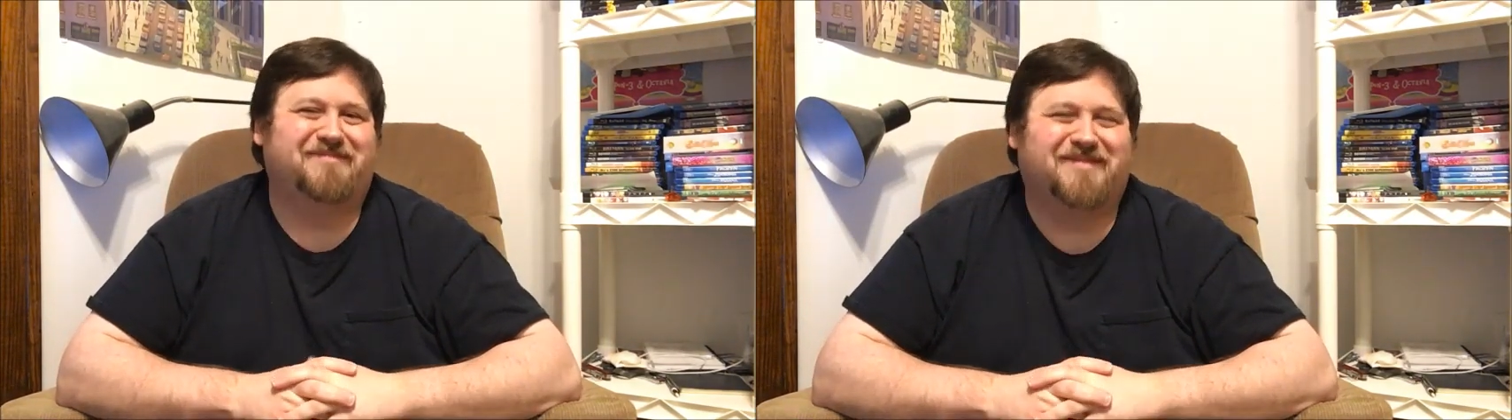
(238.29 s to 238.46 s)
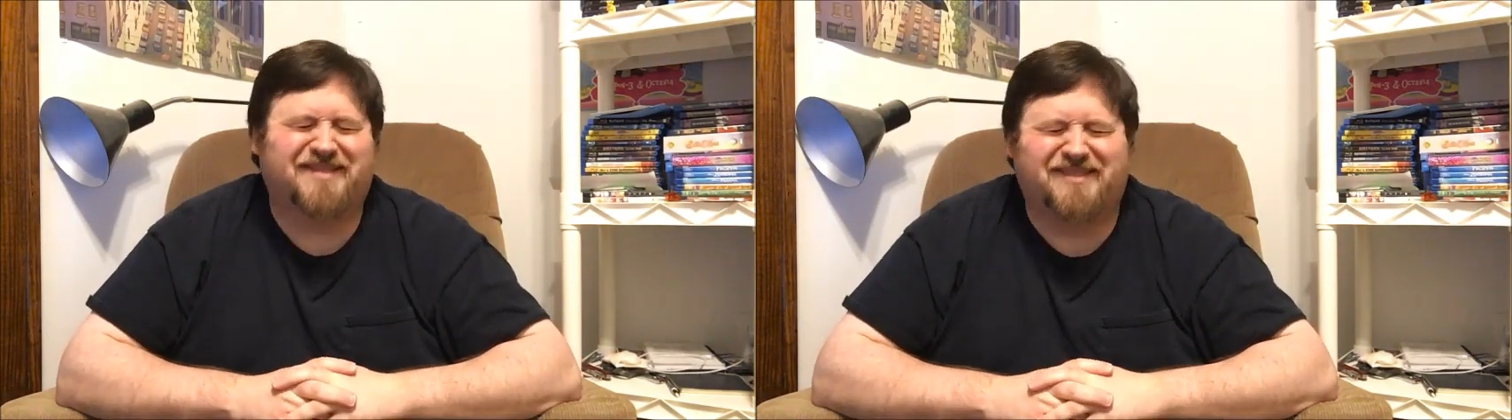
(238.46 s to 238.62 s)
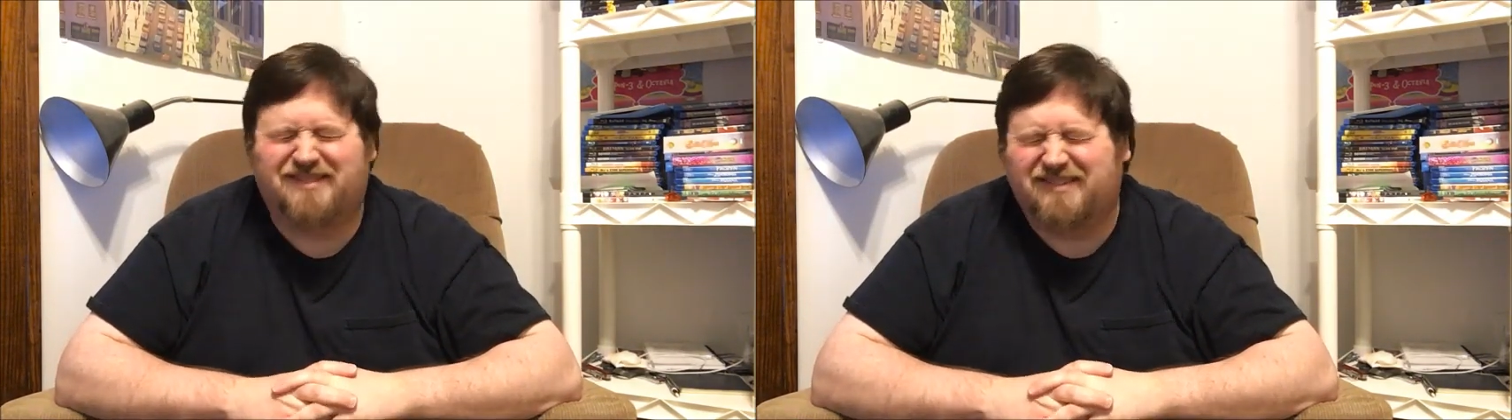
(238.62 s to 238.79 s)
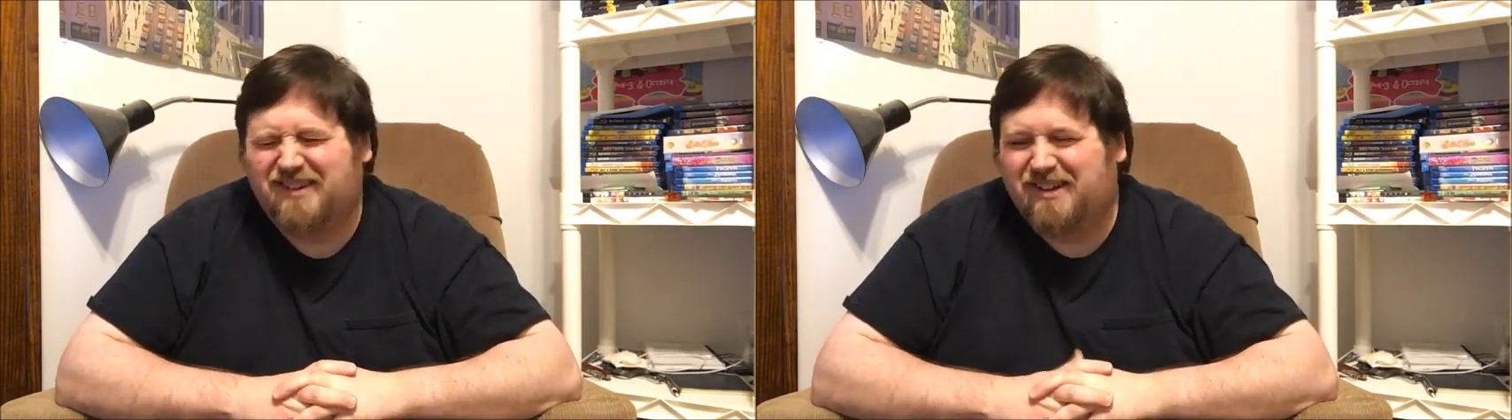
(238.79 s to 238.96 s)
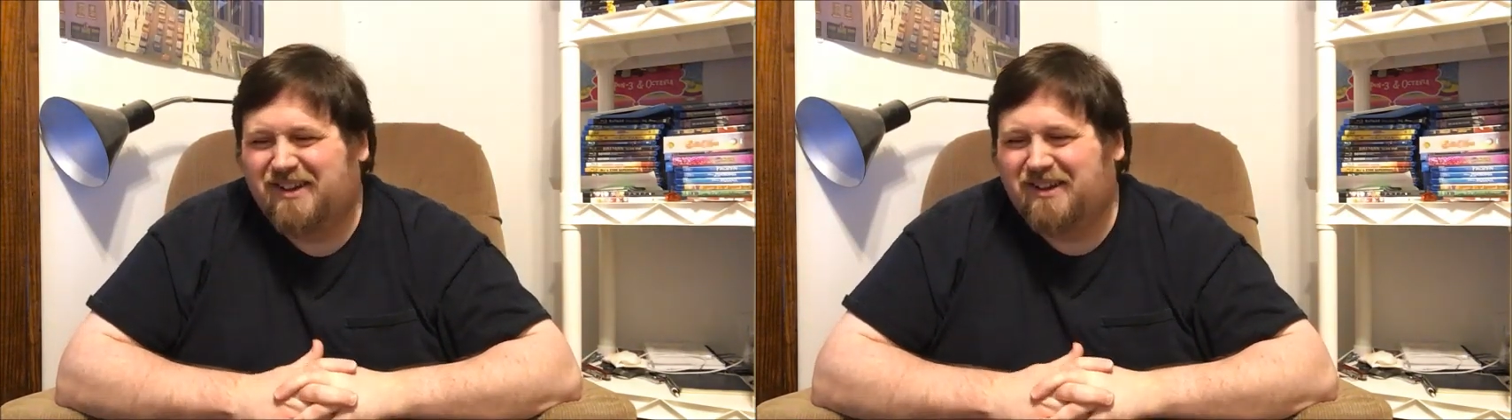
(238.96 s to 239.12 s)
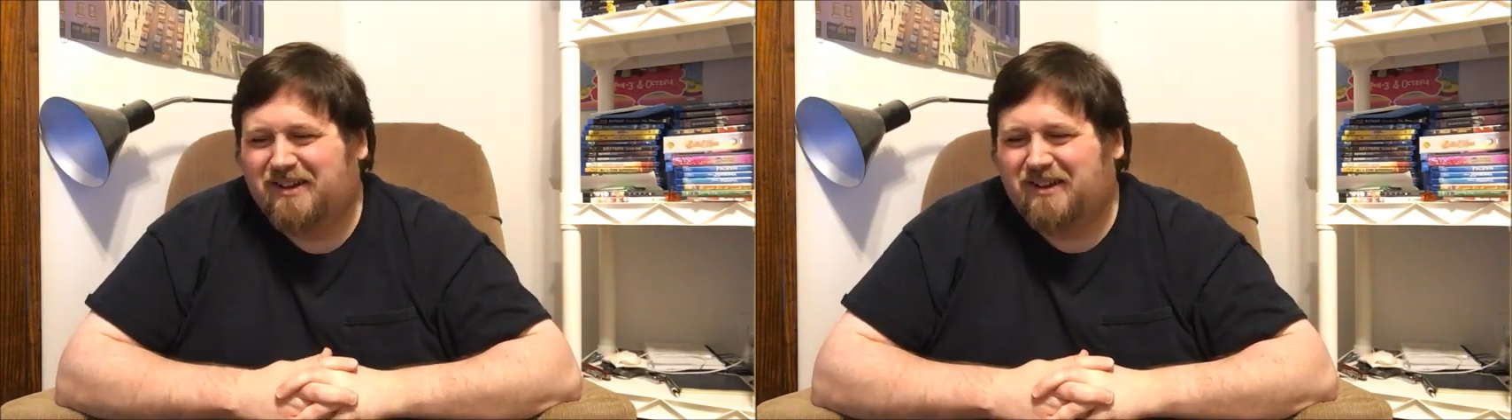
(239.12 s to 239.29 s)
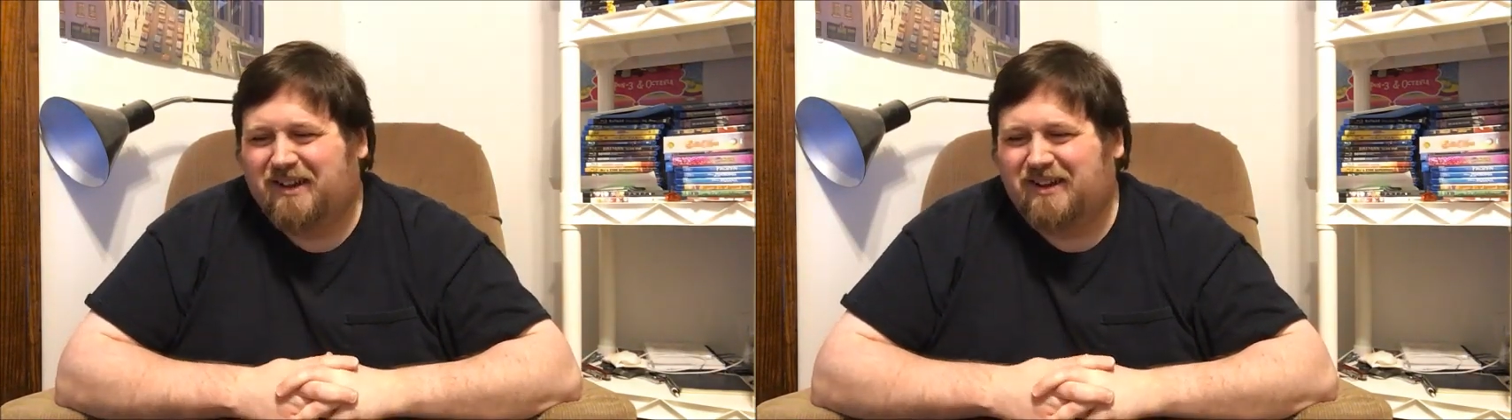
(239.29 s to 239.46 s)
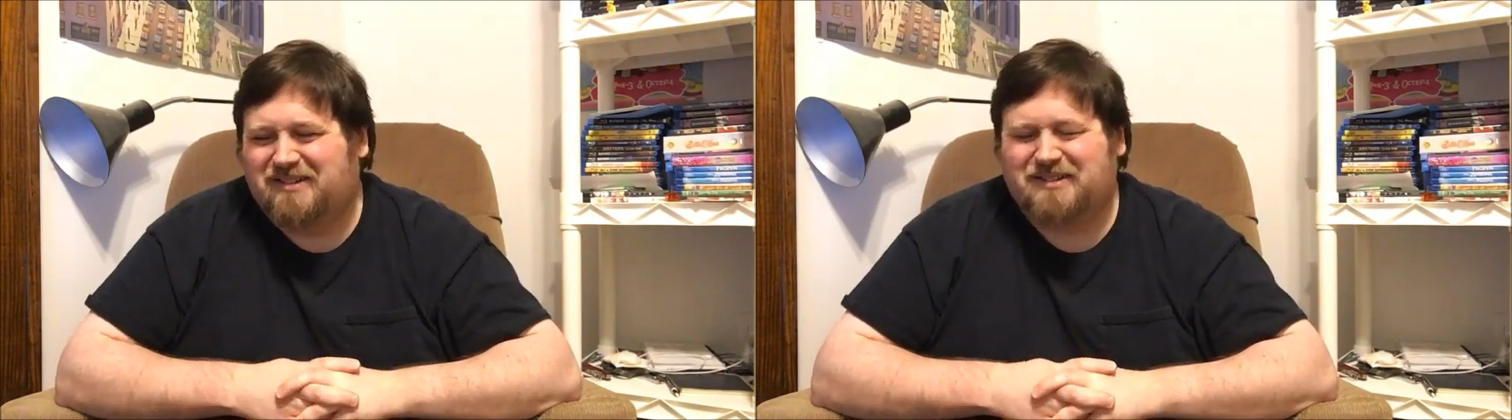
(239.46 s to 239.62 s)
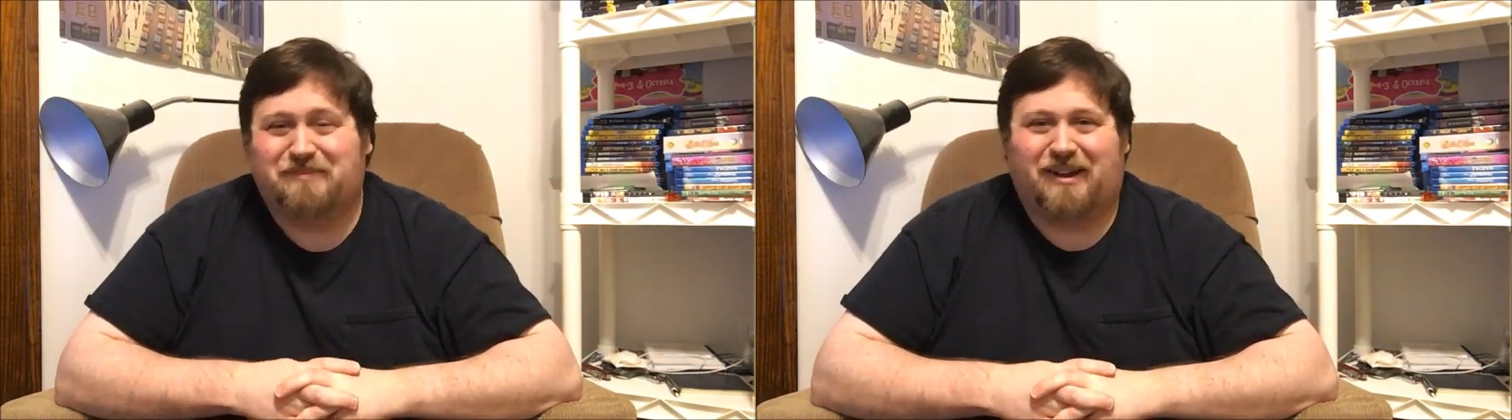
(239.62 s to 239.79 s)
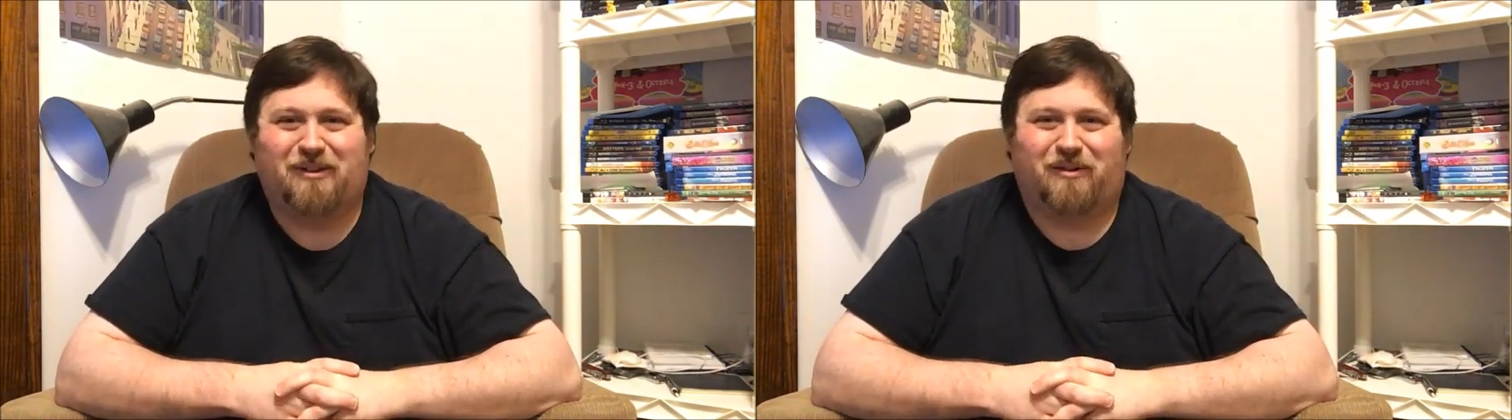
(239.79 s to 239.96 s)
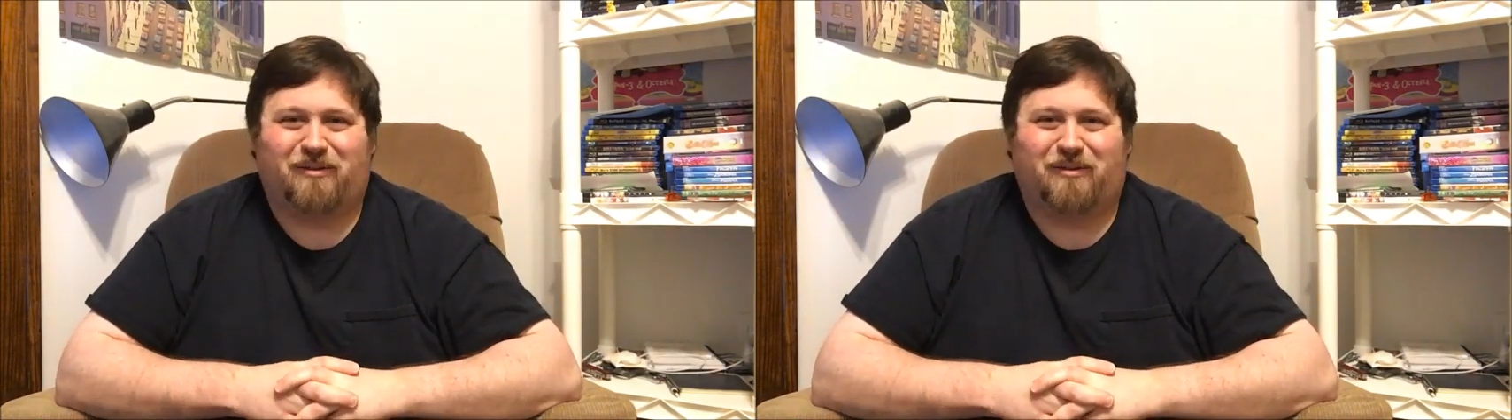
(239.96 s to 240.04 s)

Just, it's just my